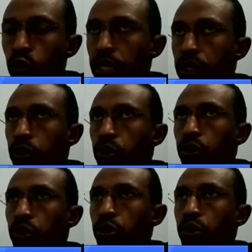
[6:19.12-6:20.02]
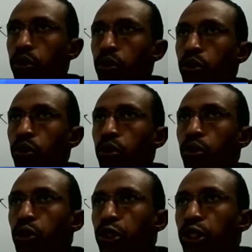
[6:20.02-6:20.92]
we are trying to
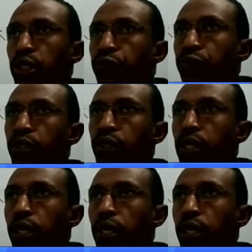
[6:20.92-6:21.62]
shift